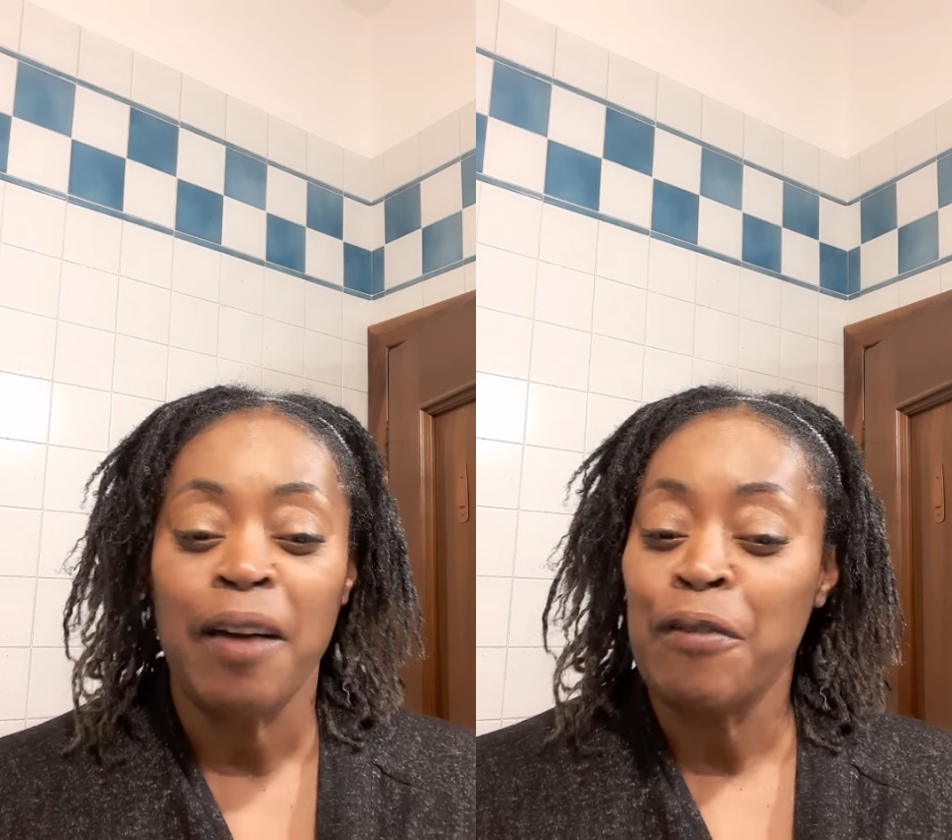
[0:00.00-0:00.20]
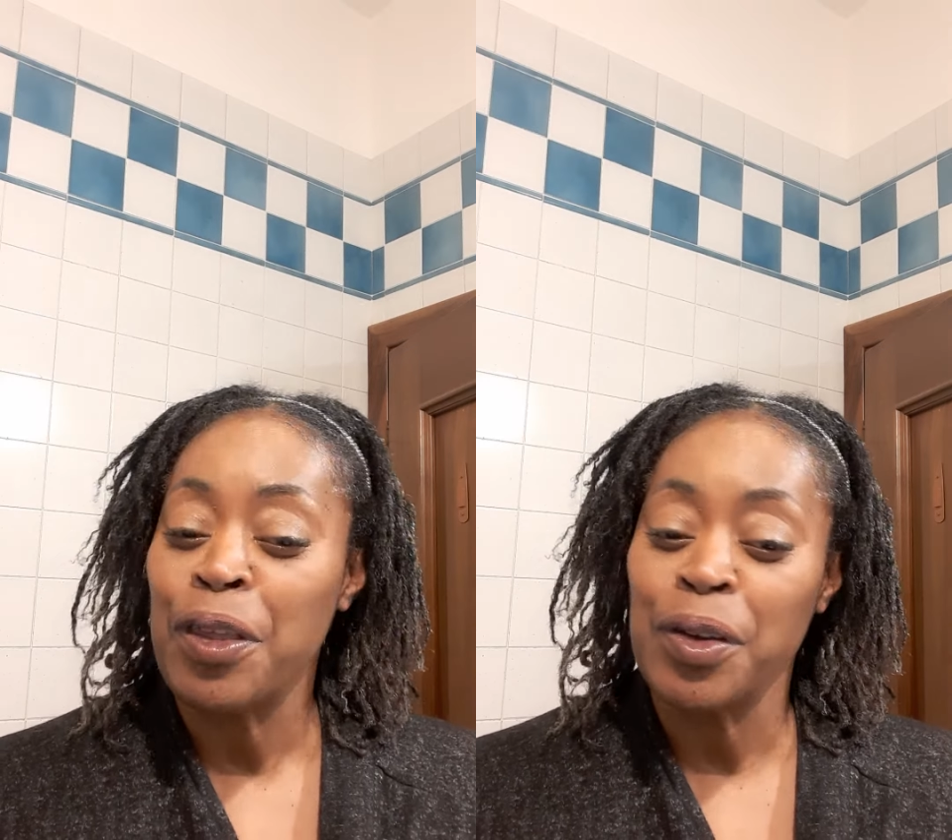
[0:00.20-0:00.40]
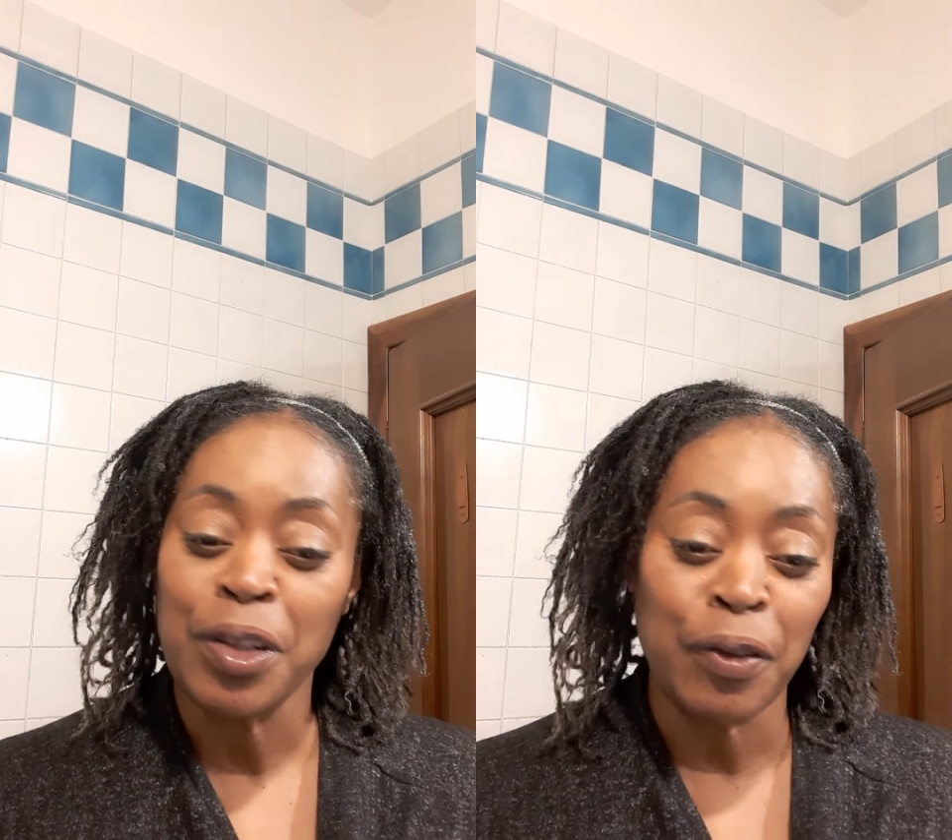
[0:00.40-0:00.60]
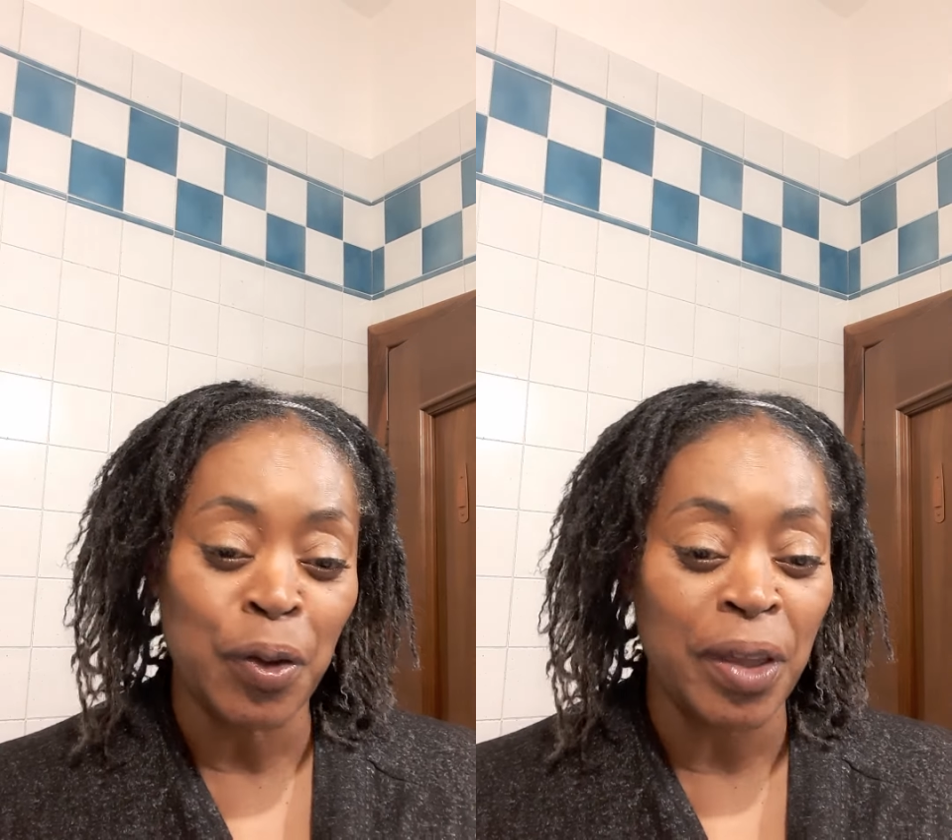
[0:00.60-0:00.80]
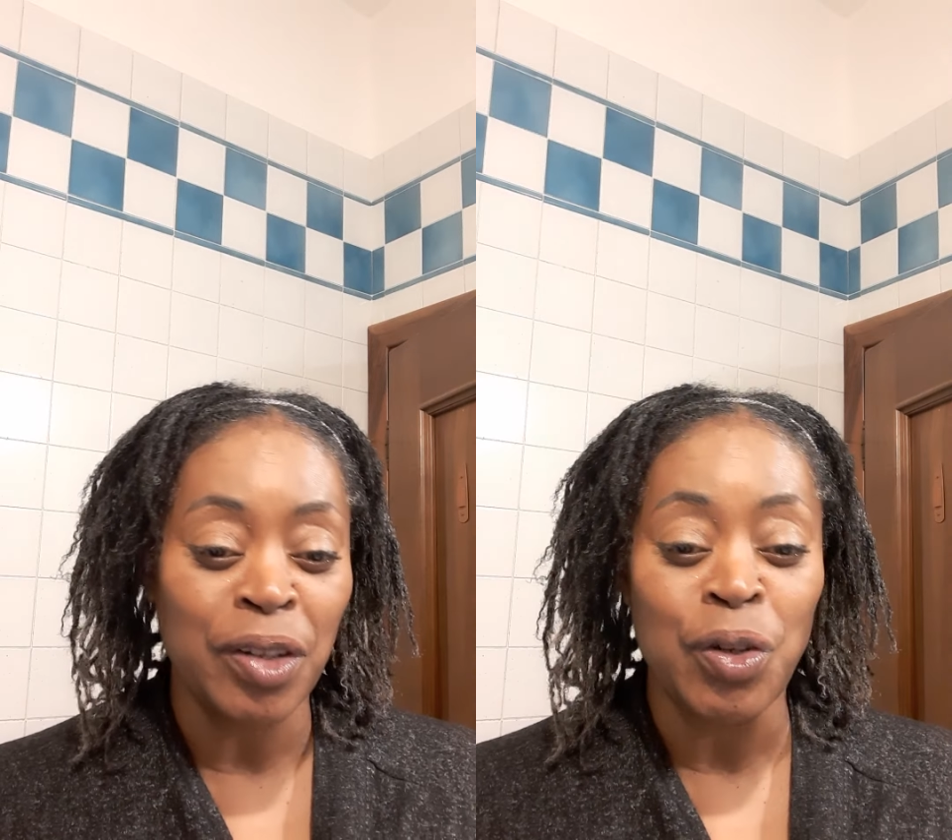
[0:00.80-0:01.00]
For those of you
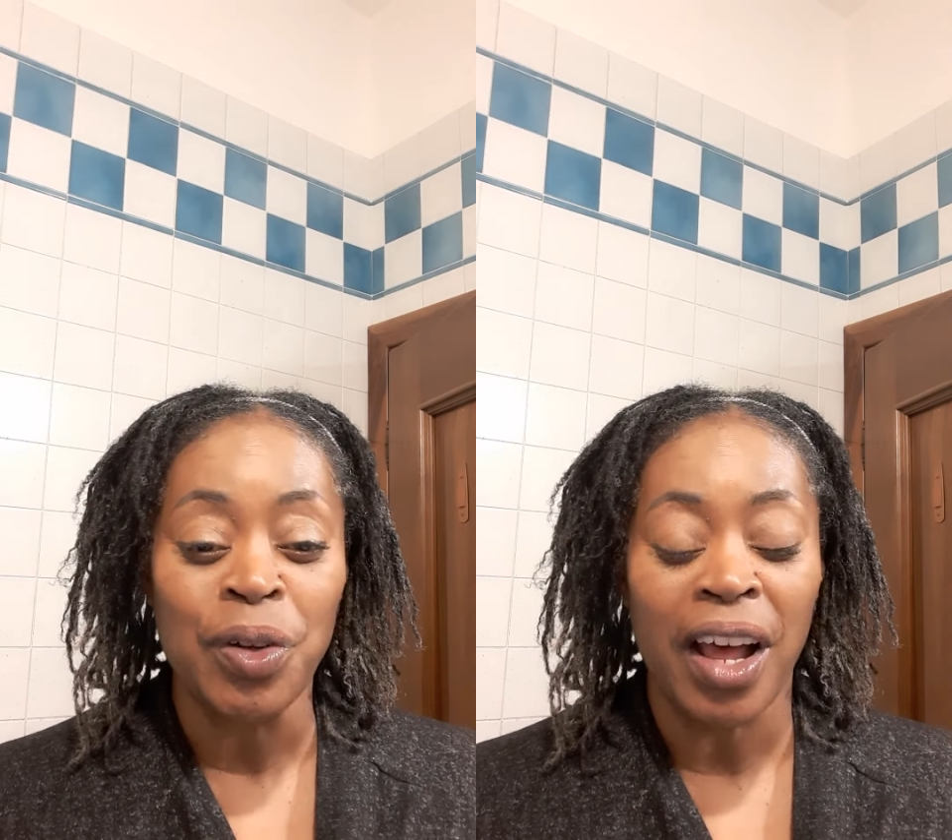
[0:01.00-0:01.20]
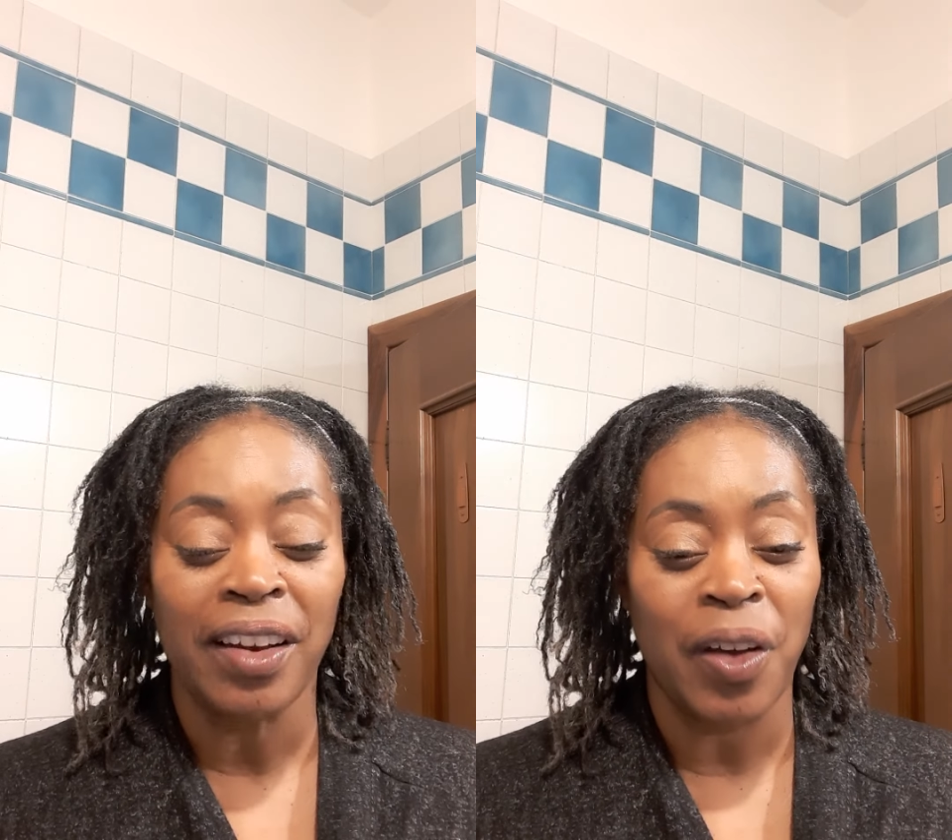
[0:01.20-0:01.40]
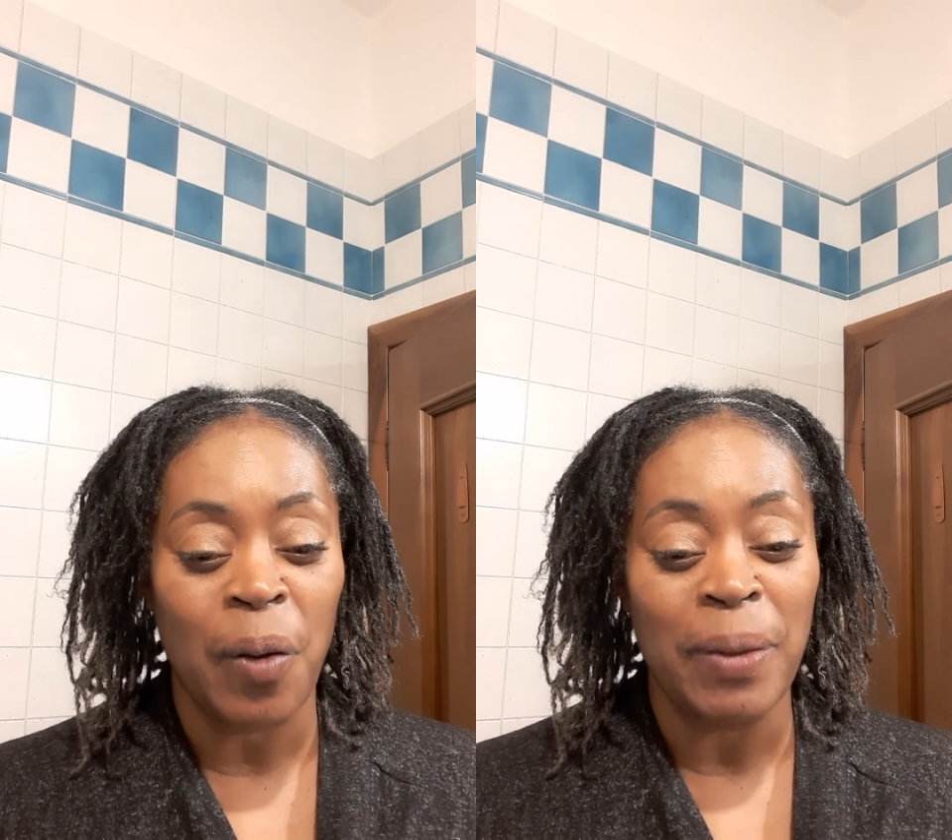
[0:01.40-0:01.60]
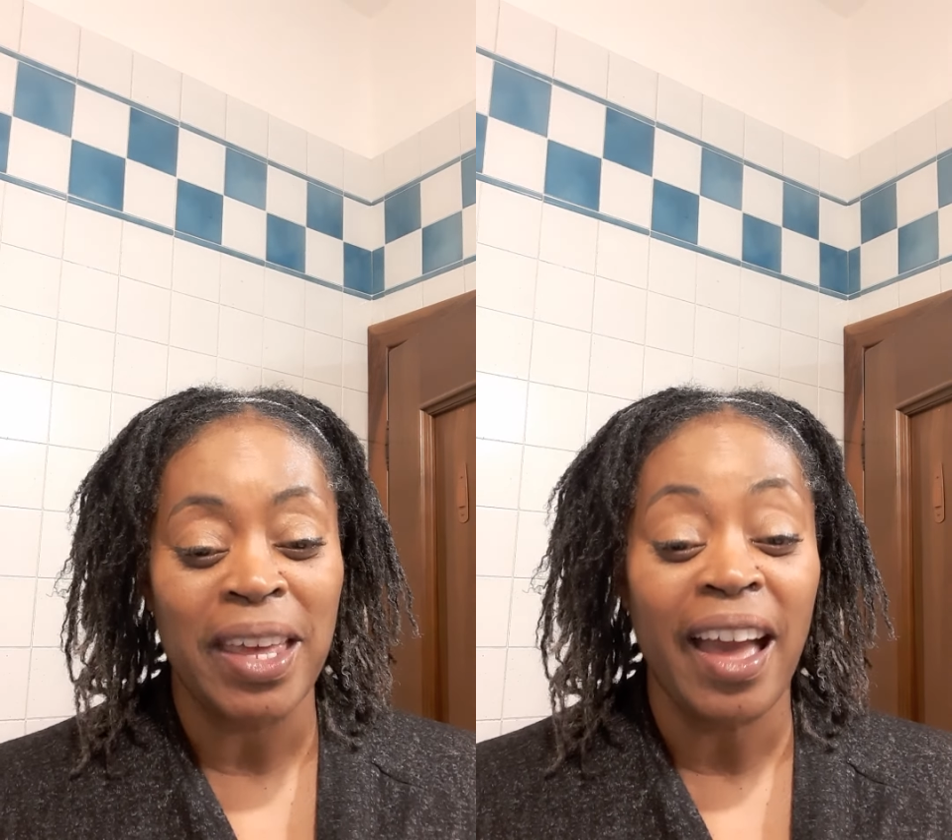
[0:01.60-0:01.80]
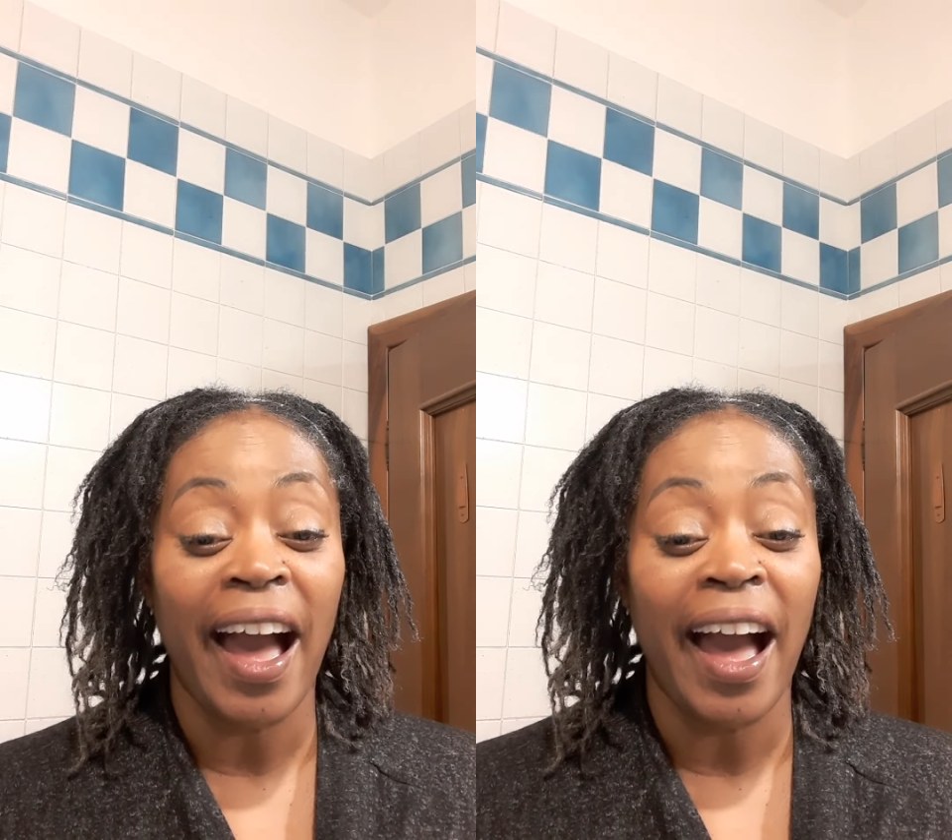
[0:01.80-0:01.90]
that do not know me,